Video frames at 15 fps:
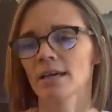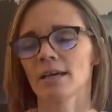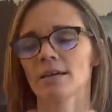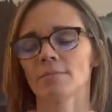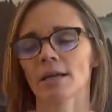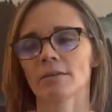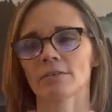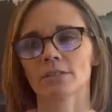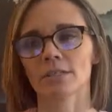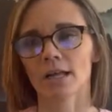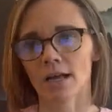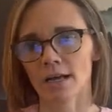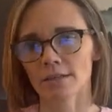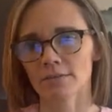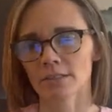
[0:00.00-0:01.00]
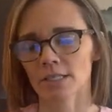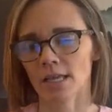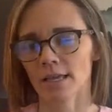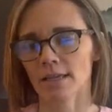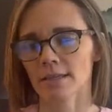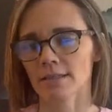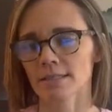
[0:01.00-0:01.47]
Um, I have a lot of
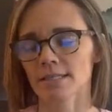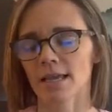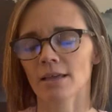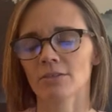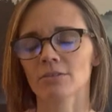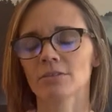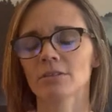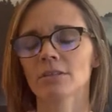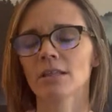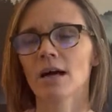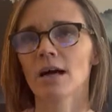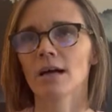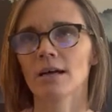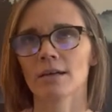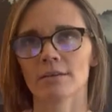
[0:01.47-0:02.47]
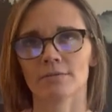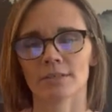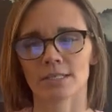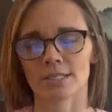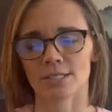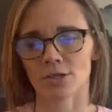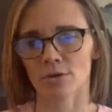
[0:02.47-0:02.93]
clients. I love
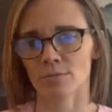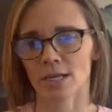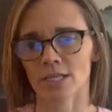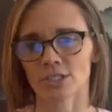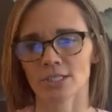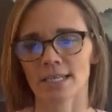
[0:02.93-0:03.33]
it so much.